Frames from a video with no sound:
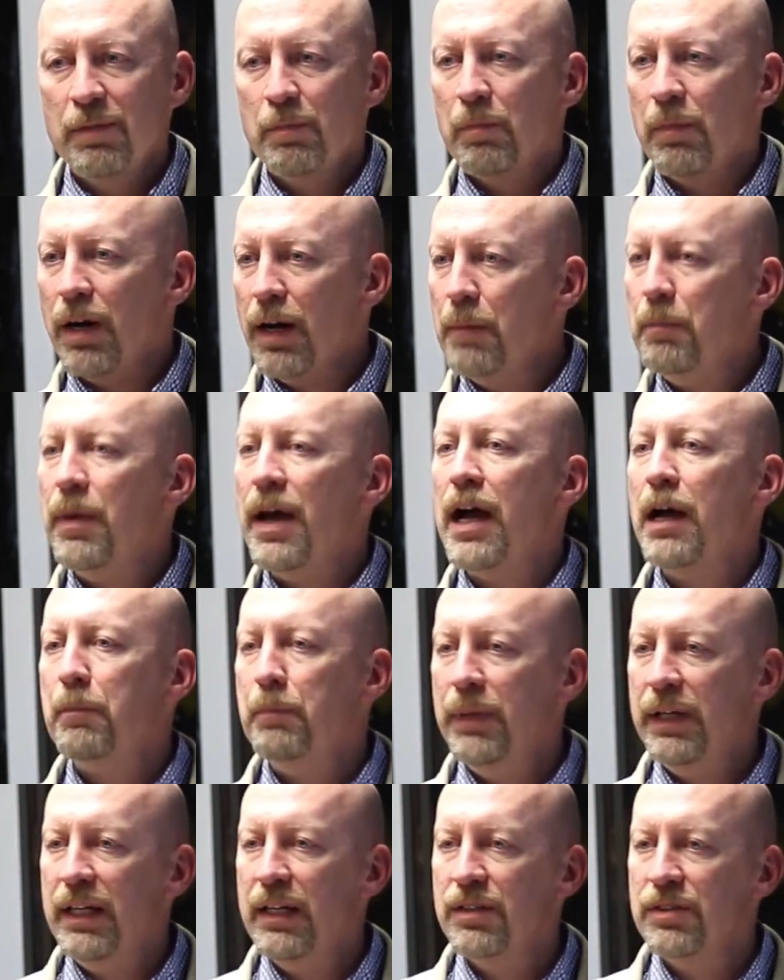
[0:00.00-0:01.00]
my back
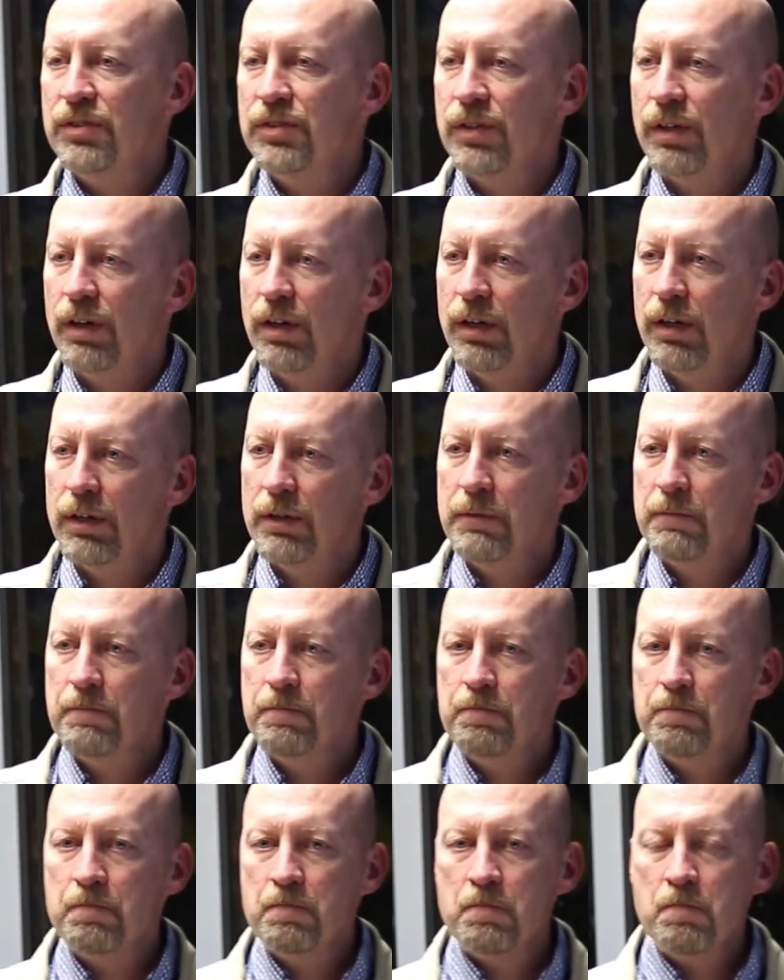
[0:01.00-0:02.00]
begins to hurt.
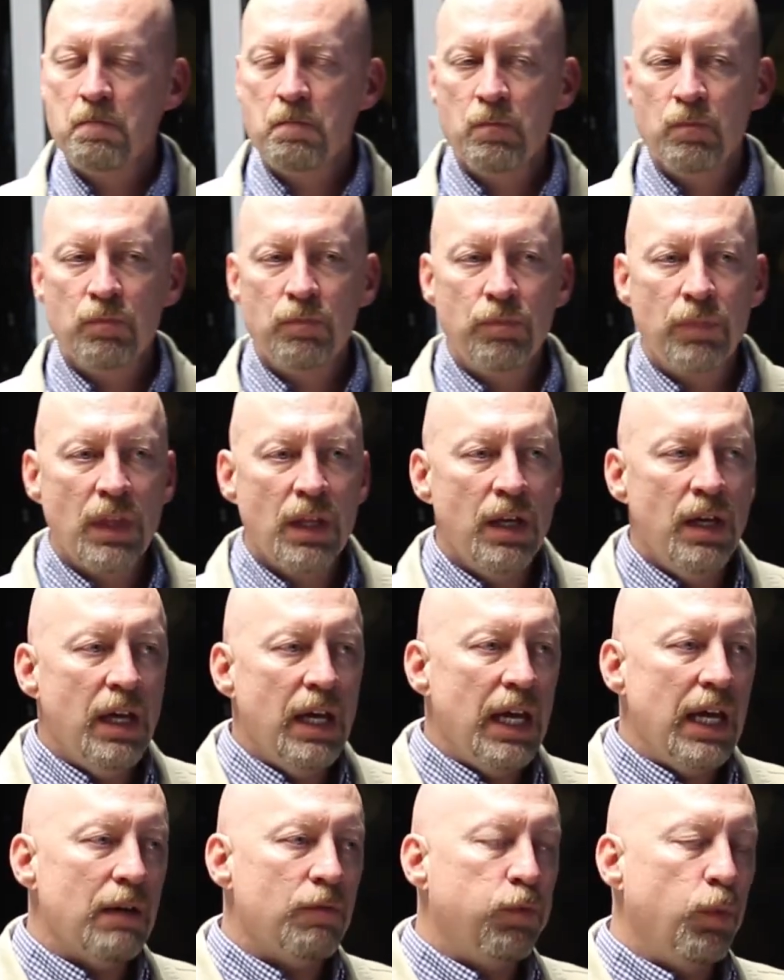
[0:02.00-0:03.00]

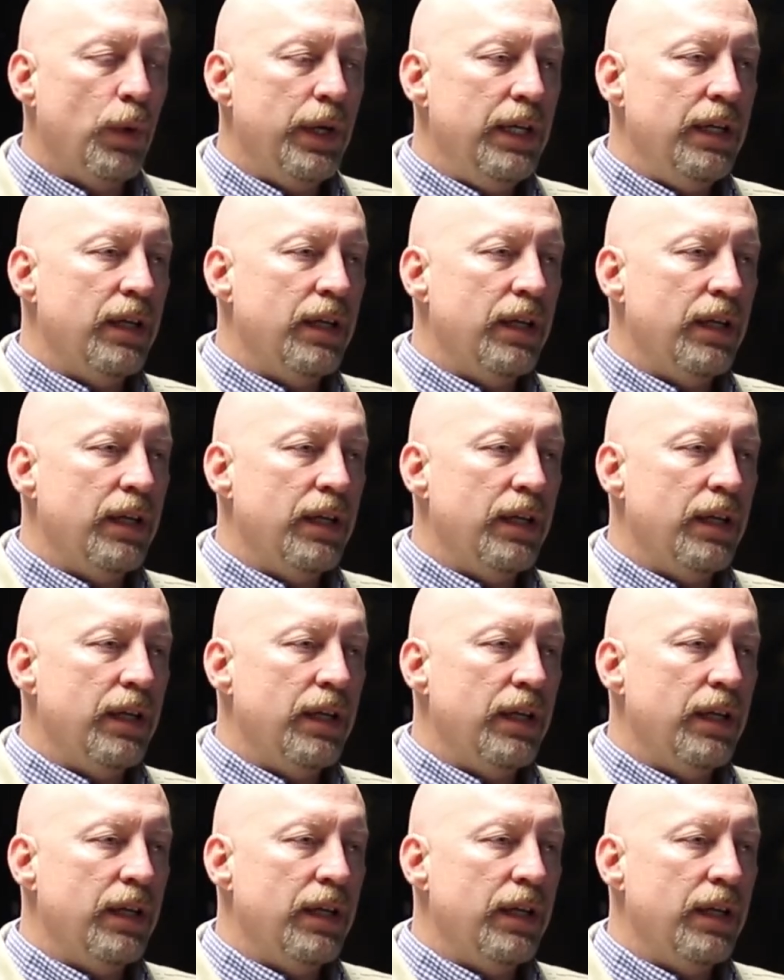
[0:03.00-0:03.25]
If we